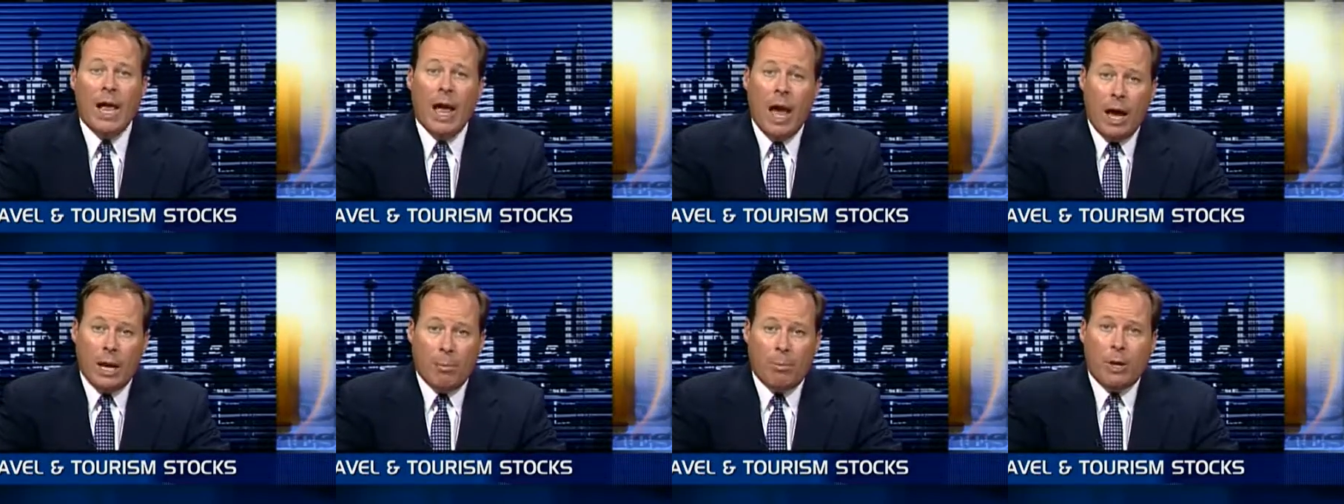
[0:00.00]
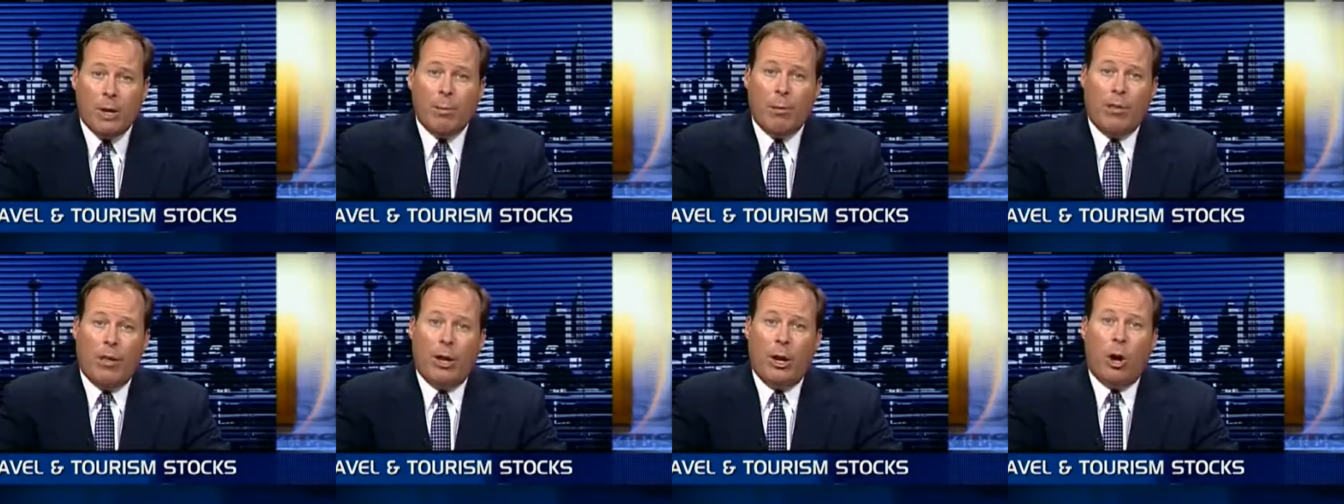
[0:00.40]
and the
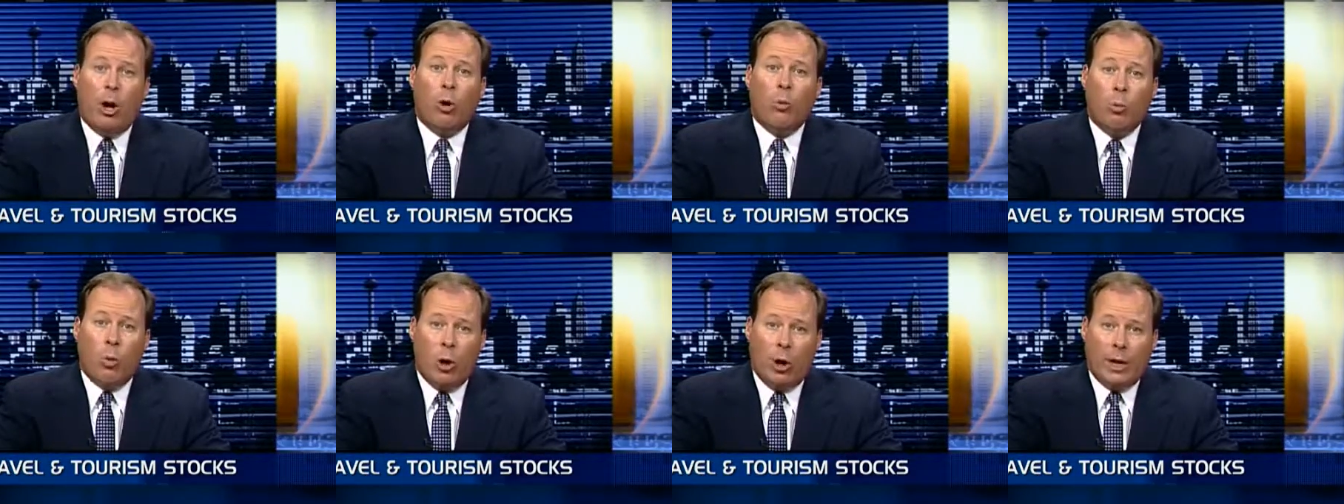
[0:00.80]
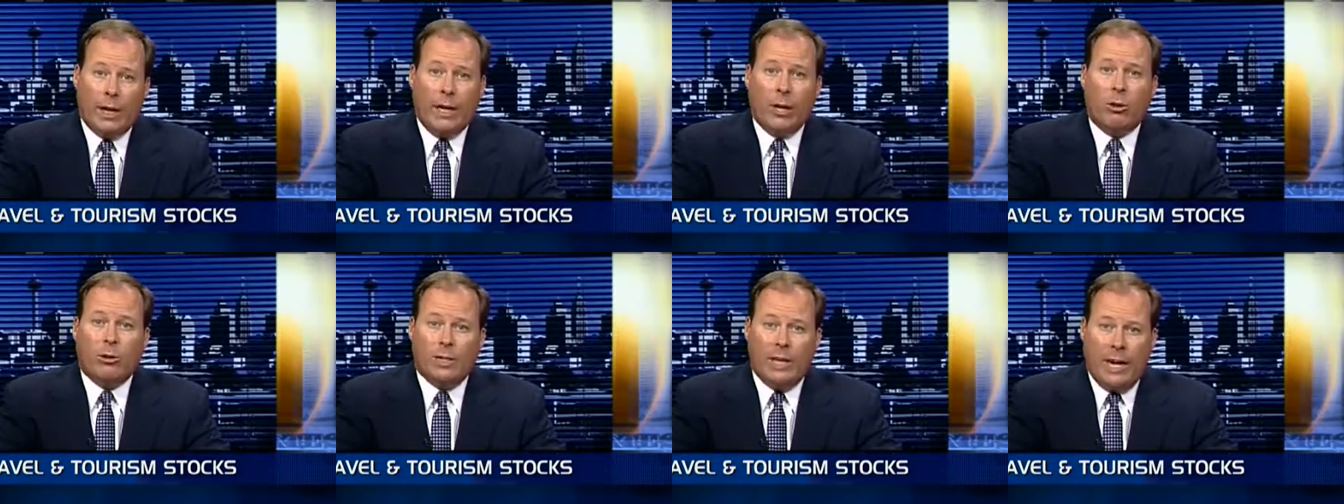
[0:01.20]
people that are
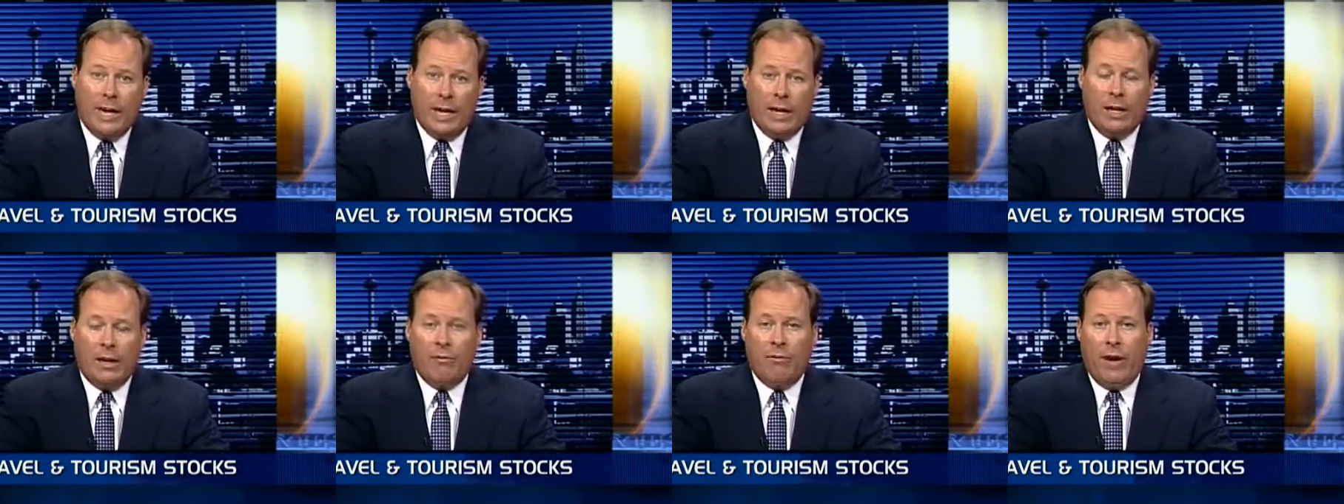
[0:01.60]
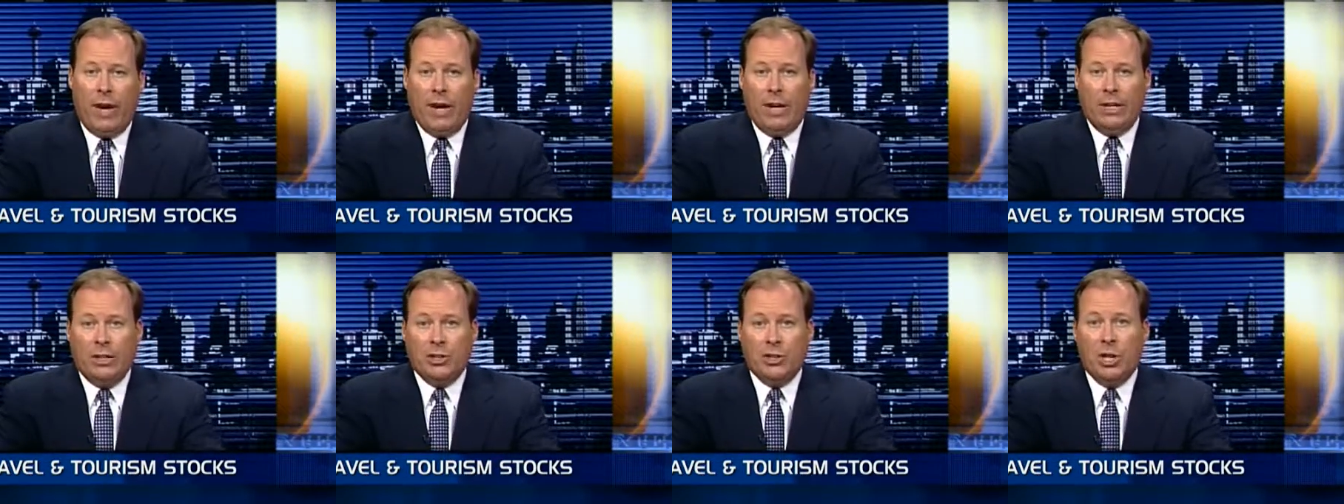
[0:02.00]
working are taking
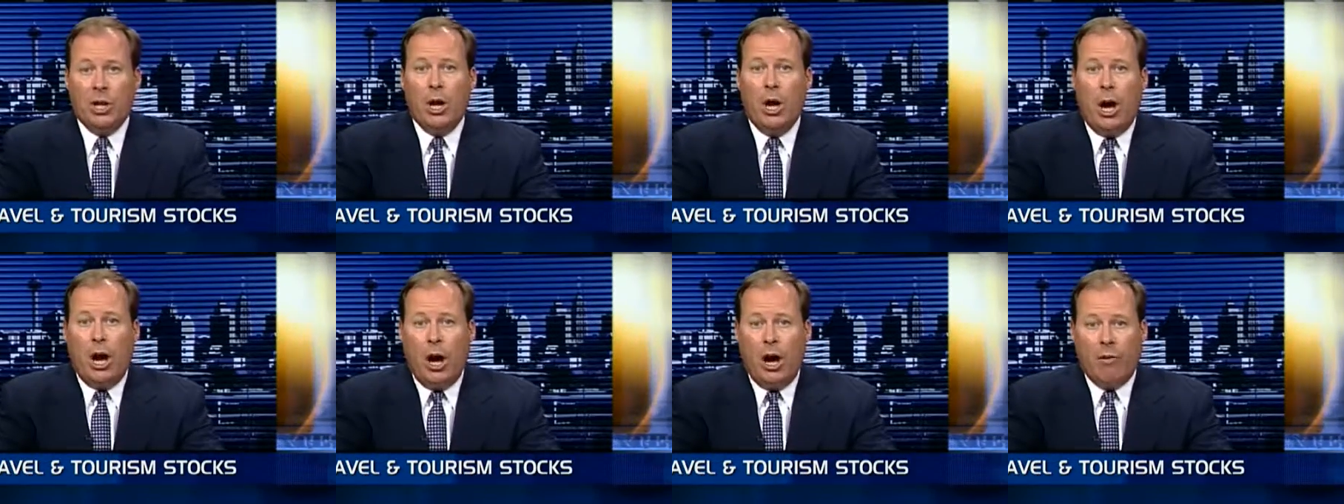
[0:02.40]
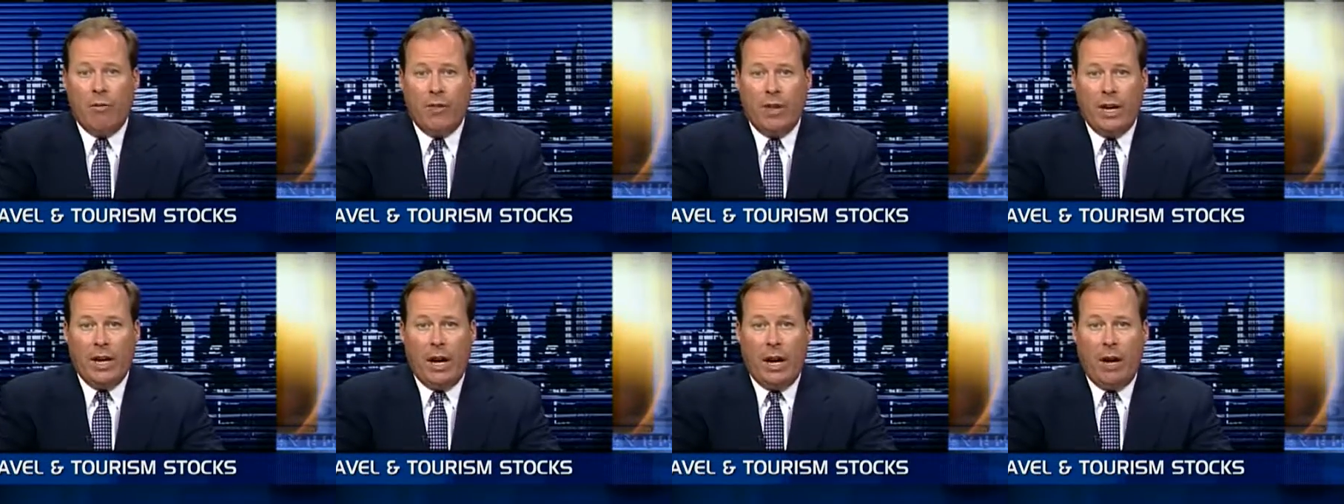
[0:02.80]
advantage of
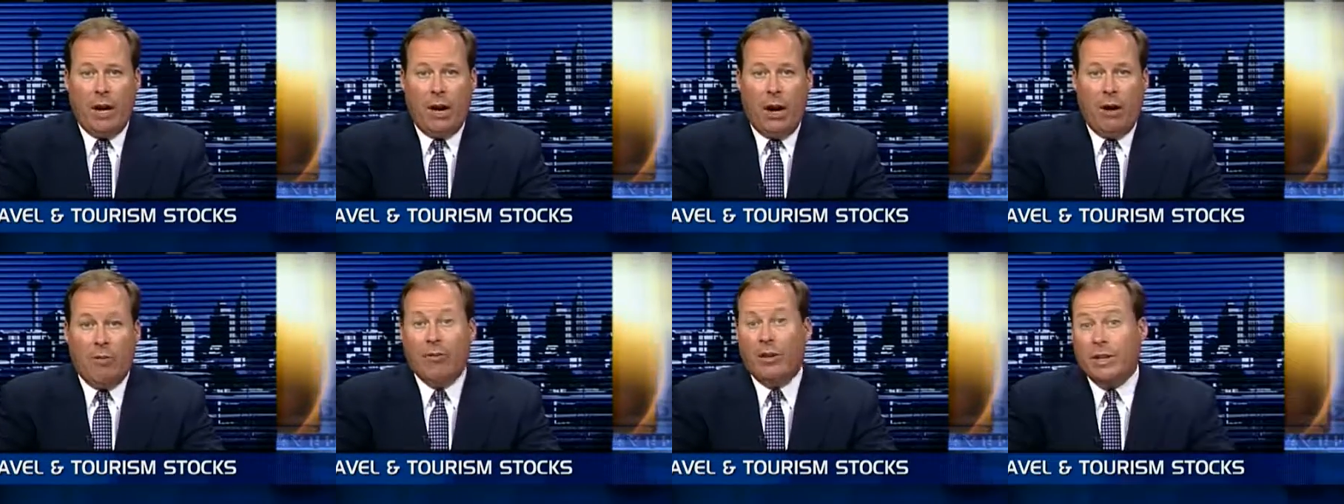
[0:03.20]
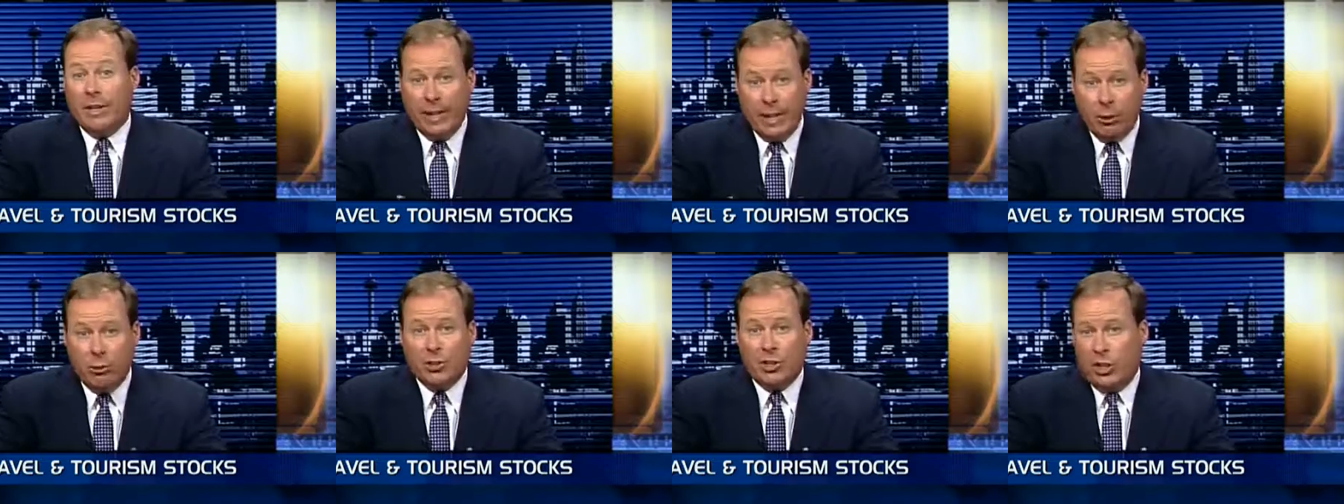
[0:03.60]
the
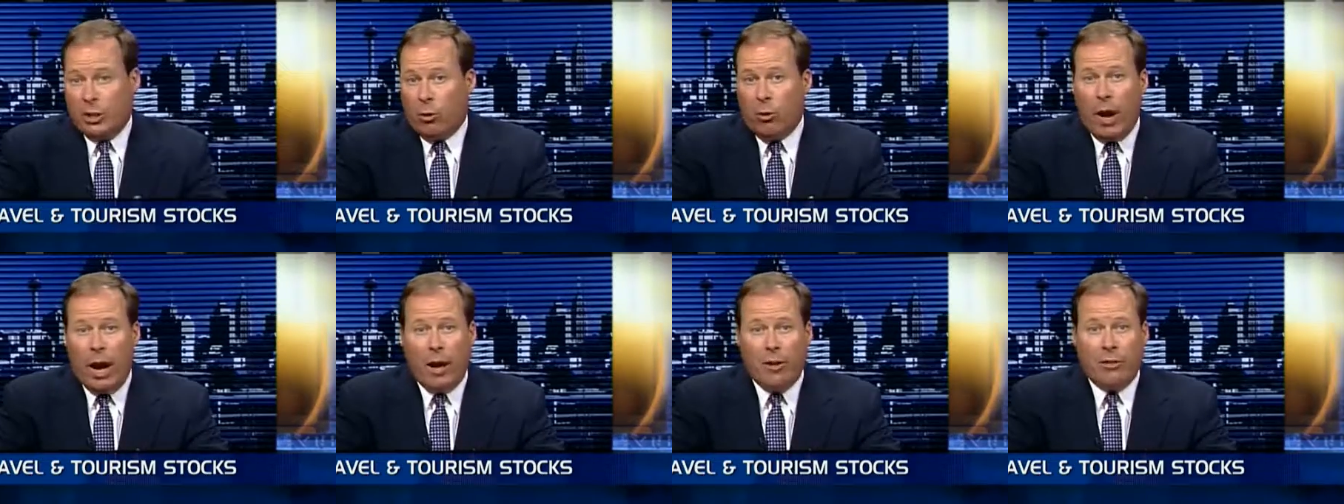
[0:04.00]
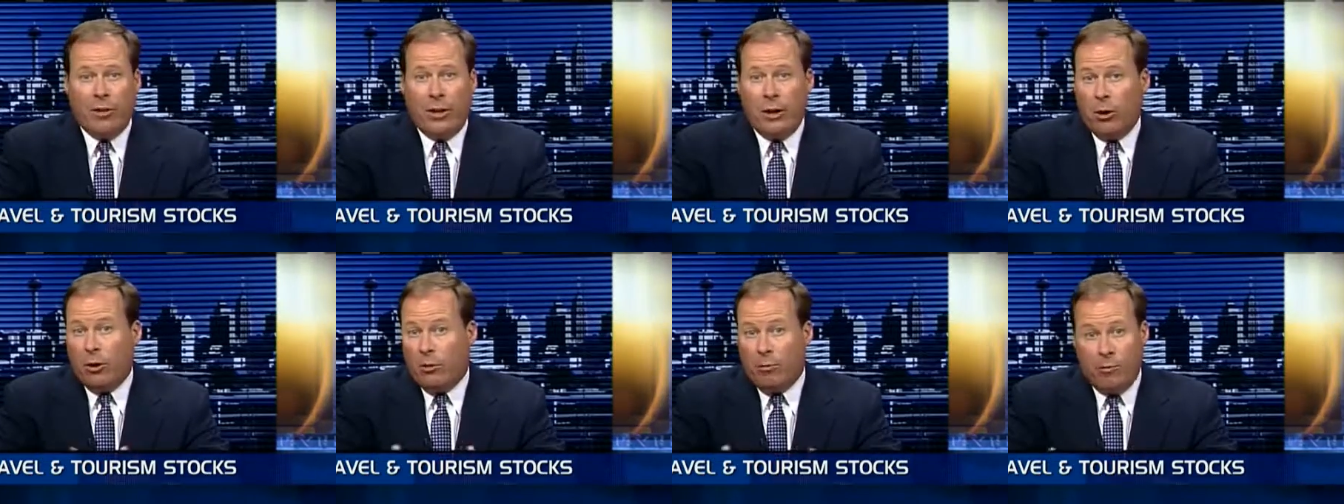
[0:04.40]
deals that are out
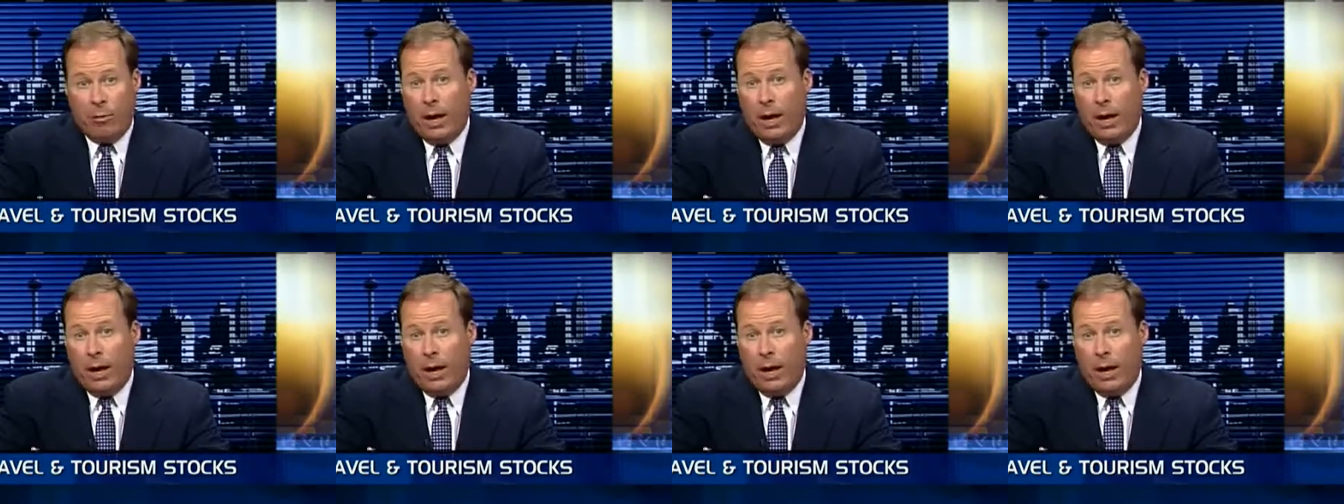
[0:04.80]
there,